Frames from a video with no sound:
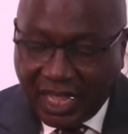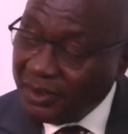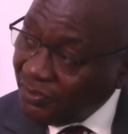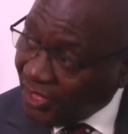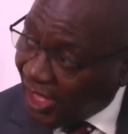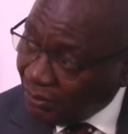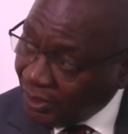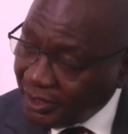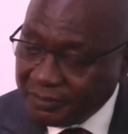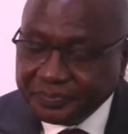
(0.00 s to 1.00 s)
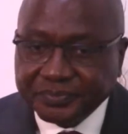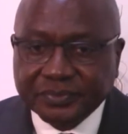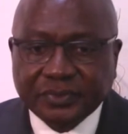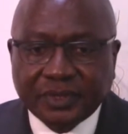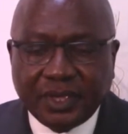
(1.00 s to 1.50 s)
And the third one,
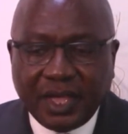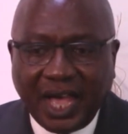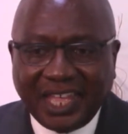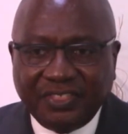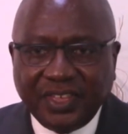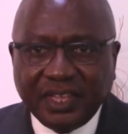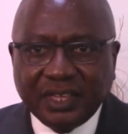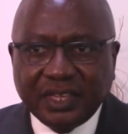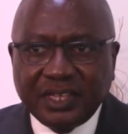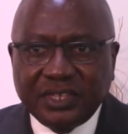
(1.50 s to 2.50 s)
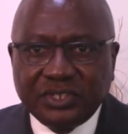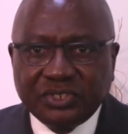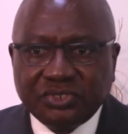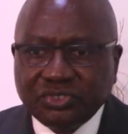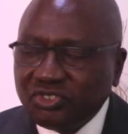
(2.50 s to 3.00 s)
I think, is
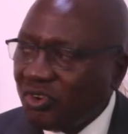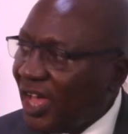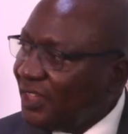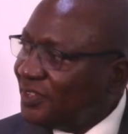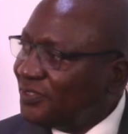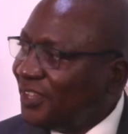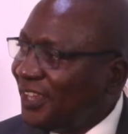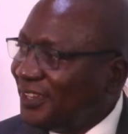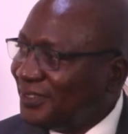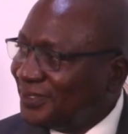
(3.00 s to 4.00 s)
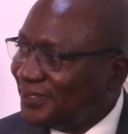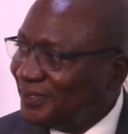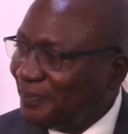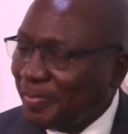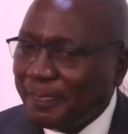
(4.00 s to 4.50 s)
to try these things.
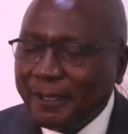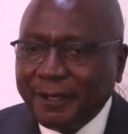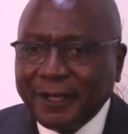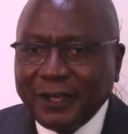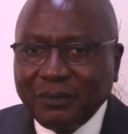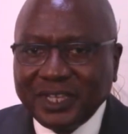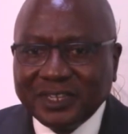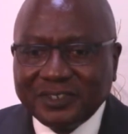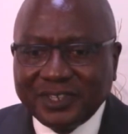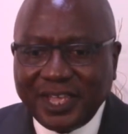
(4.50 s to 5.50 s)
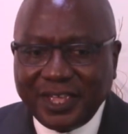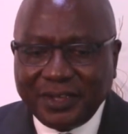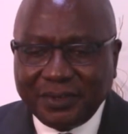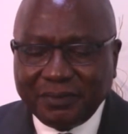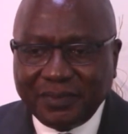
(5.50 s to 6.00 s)
We can say
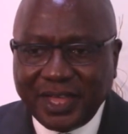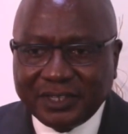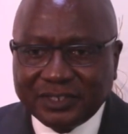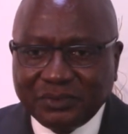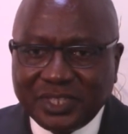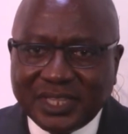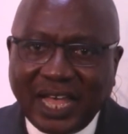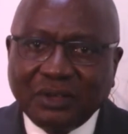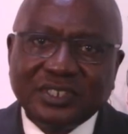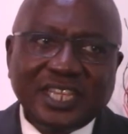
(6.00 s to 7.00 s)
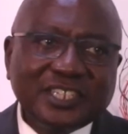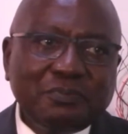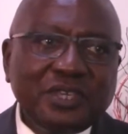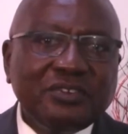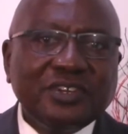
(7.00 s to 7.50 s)
that without
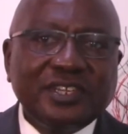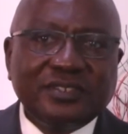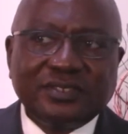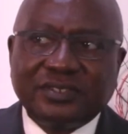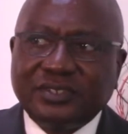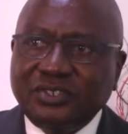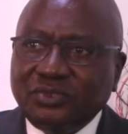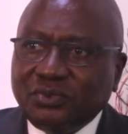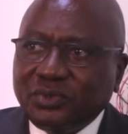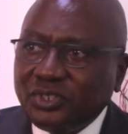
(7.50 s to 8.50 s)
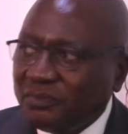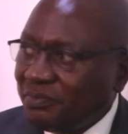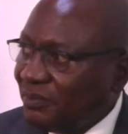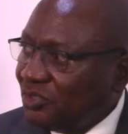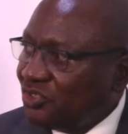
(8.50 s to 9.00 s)
experience, you will not be
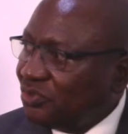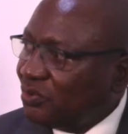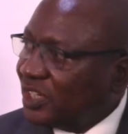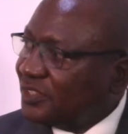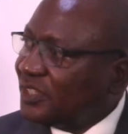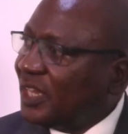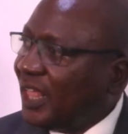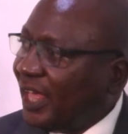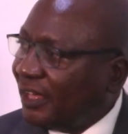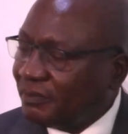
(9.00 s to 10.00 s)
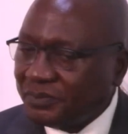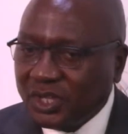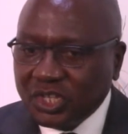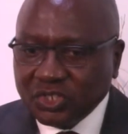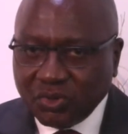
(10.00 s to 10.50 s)
able to know what is in there.
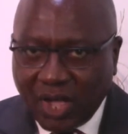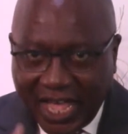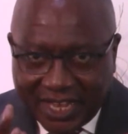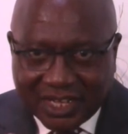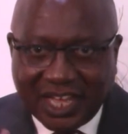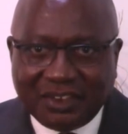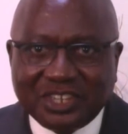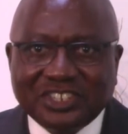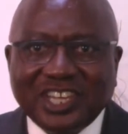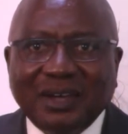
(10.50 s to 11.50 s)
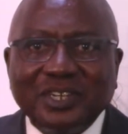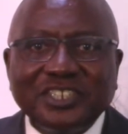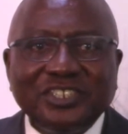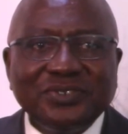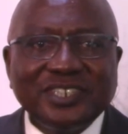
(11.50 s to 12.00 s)
So I encourage our
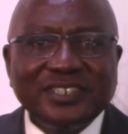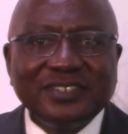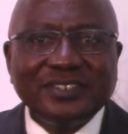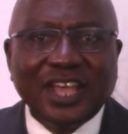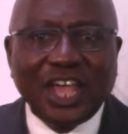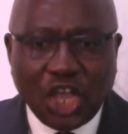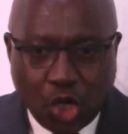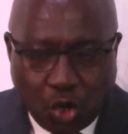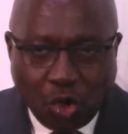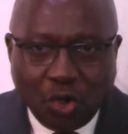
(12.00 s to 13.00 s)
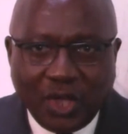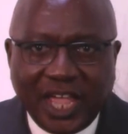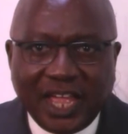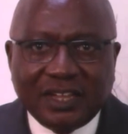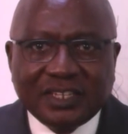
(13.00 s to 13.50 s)
students, go
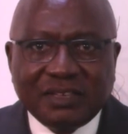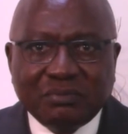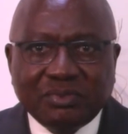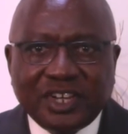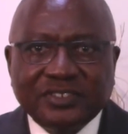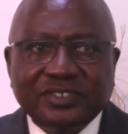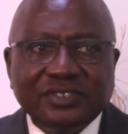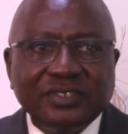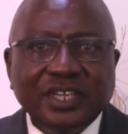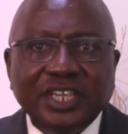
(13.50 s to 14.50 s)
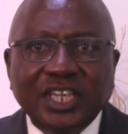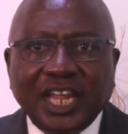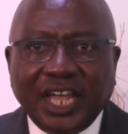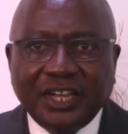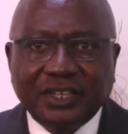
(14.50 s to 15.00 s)
and embrace
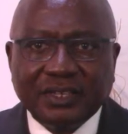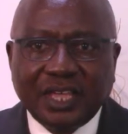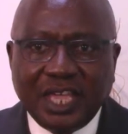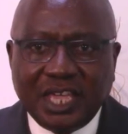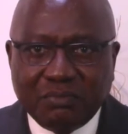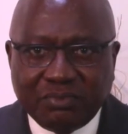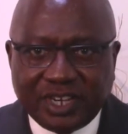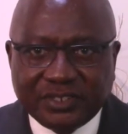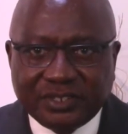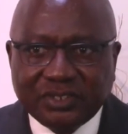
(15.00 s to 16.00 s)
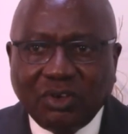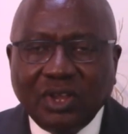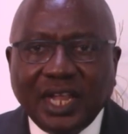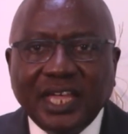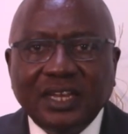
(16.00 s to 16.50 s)
e-learning, embrace
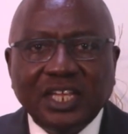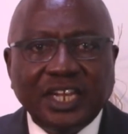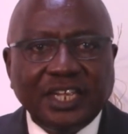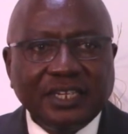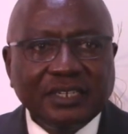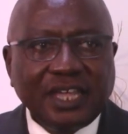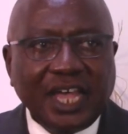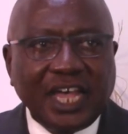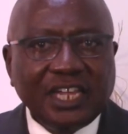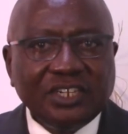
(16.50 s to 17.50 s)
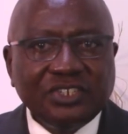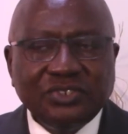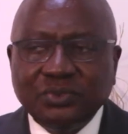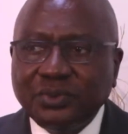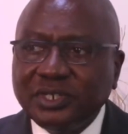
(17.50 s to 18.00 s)
online learning, and
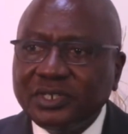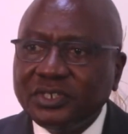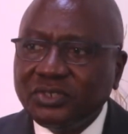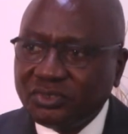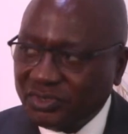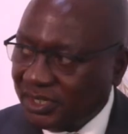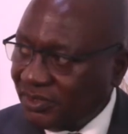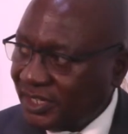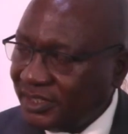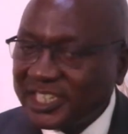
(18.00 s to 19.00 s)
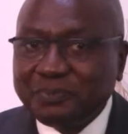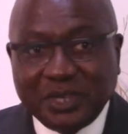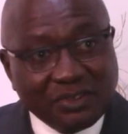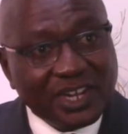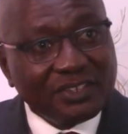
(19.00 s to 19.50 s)
you will not regret. The
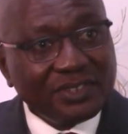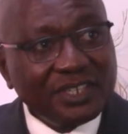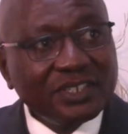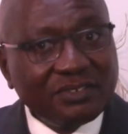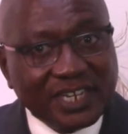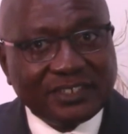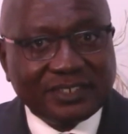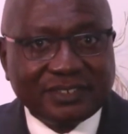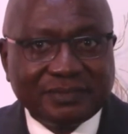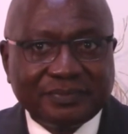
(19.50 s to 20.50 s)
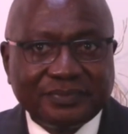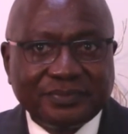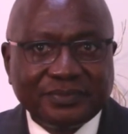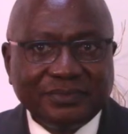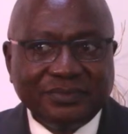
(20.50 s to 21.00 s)
experience is great.
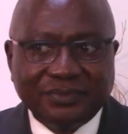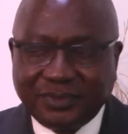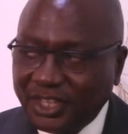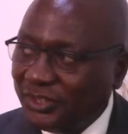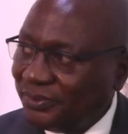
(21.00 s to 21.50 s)
Thank you.